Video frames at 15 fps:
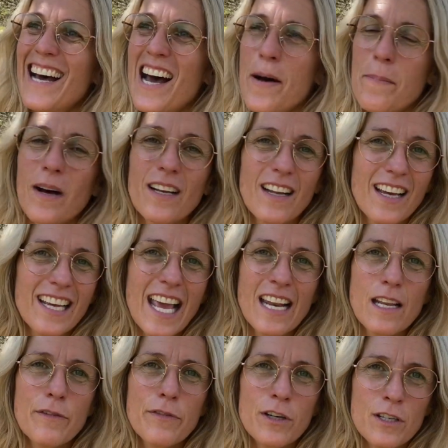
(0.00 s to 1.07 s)
But again,
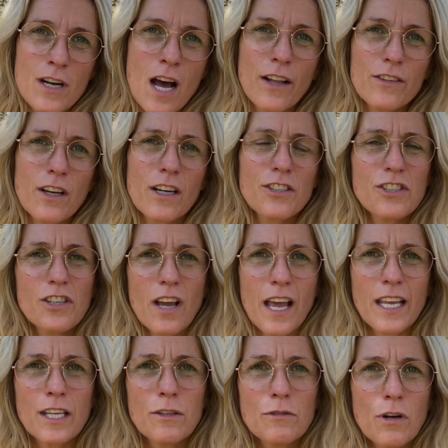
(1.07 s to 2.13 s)
if you're not Dutch
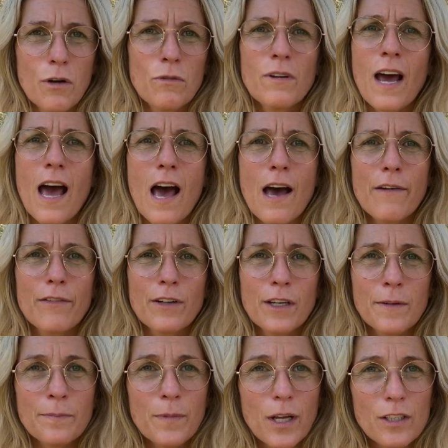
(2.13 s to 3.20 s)
and you don't have
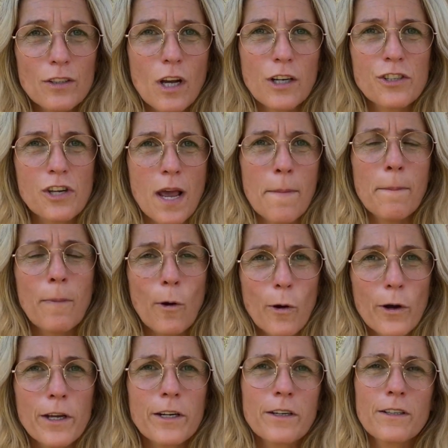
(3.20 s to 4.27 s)
a Dutch
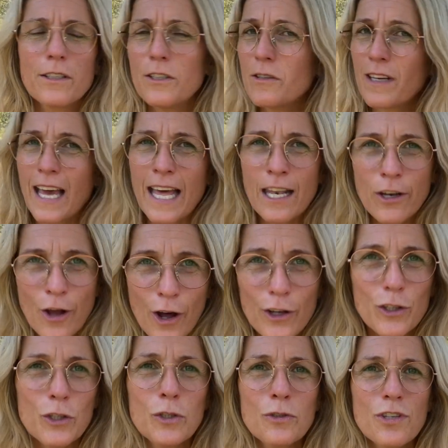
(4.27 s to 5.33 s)
employer, you cannot
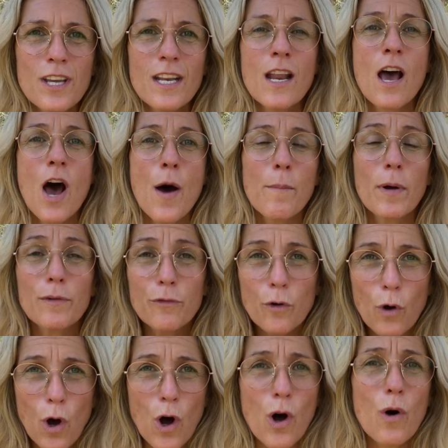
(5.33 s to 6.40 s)
use it. But for
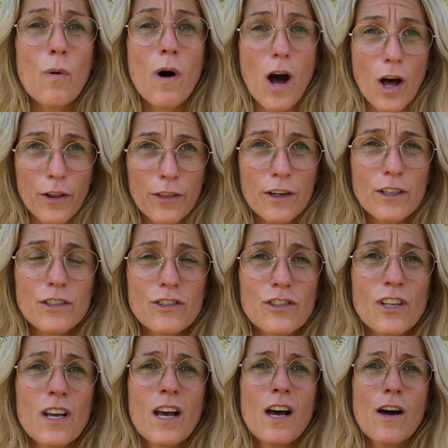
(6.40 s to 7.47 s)
all others,
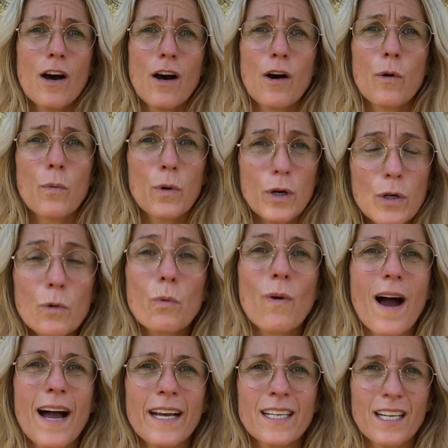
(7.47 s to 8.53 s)

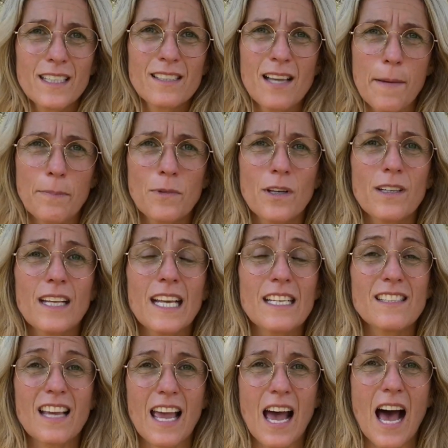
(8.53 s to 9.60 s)
worldwide accepted
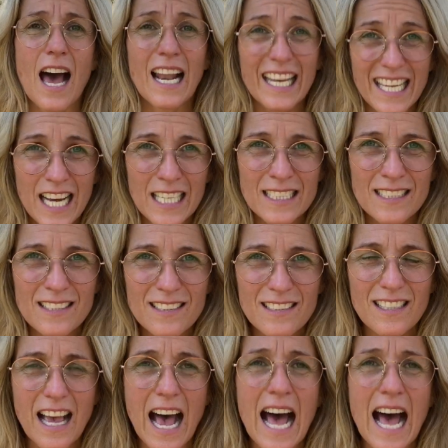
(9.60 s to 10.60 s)
is Allianz.